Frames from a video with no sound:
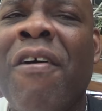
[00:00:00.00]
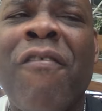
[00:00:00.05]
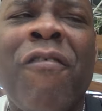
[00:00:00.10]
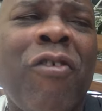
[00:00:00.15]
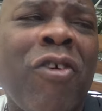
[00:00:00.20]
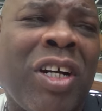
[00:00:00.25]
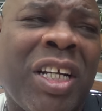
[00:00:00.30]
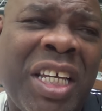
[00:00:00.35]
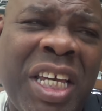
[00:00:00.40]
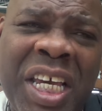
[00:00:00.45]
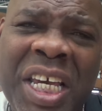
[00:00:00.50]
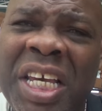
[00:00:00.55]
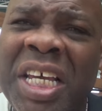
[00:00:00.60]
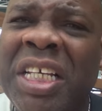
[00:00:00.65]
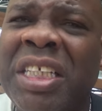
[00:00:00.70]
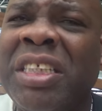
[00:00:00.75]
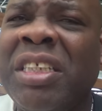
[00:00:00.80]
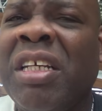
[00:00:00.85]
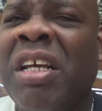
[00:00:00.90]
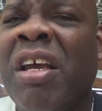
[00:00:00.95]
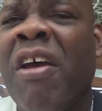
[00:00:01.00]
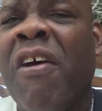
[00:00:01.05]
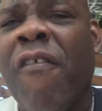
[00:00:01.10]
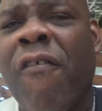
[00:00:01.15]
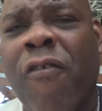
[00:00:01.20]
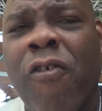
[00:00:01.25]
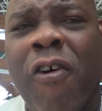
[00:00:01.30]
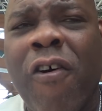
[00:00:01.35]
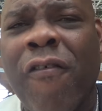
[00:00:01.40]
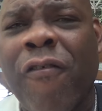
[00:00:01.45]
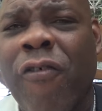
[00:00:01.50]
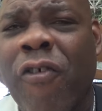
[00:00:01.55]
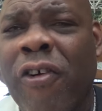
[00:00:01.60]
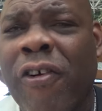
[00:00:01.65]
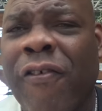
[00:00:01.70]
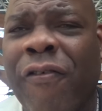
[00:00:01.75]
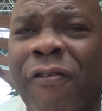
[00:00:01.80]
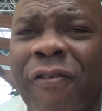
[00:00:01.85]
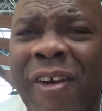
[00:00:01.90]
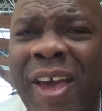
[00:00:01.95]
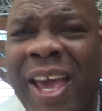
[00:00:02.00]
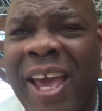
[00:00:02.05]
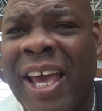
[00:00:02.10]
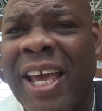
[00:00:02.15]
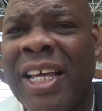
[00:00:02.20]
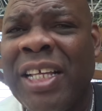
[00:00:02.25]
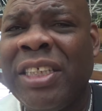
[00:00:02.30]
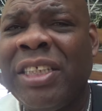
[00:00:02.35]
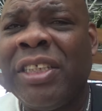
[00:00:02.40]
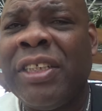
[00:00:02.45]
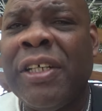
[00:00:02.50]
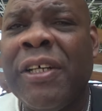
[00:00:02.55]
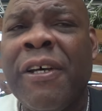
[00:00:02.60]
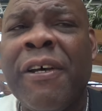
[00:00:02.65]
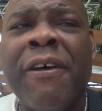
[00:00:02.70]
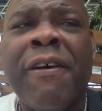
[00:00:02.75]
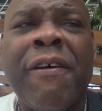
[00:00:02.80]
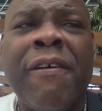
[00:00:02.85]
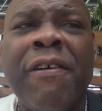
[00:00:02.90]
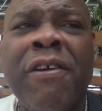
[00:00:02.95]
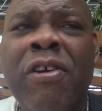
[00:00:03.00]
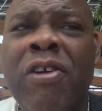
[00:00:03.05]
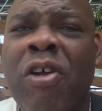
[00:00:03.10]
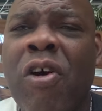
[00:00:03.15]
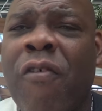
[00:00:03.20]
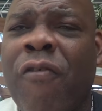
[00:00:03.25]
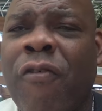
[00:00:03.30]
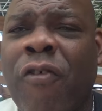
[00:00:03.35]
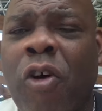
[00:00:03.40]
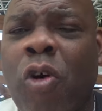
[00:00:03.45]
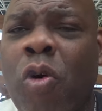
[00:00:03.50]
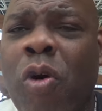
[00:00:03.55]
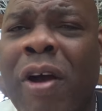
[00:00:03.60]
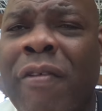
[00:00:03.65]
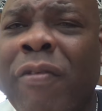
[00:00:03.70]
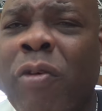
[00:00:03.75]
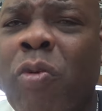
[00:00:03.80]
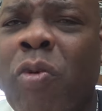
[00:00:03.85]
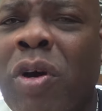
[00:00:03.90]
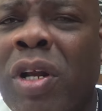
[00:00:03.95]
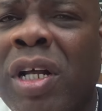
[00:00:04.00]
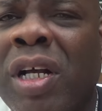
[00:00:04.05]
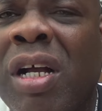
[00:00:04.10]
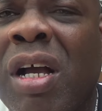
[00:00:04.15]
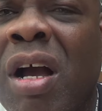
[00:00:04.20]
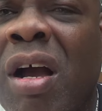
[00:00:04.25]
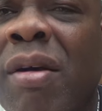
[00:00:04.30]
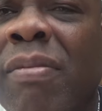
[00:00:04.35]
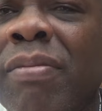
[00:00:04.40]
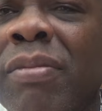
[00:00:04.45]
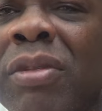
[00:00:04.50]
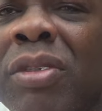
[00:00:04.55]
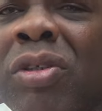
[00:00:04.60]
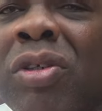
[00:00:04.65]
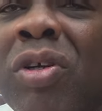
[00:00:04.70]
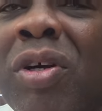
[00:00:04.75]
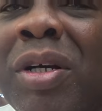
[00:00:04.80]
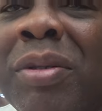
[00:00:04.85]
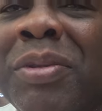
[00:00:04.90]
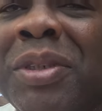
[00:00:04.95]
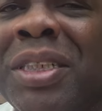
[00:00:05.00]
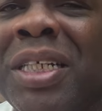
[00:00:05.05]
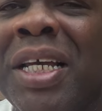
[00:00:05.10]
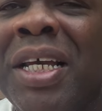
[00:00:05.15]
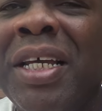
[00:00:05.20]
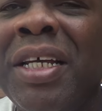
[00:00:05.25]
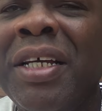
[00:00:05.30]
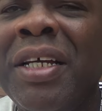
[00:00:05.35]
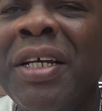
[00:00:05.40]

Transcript: For kids. For the fans, for whoever want to come, you know what I'm saying?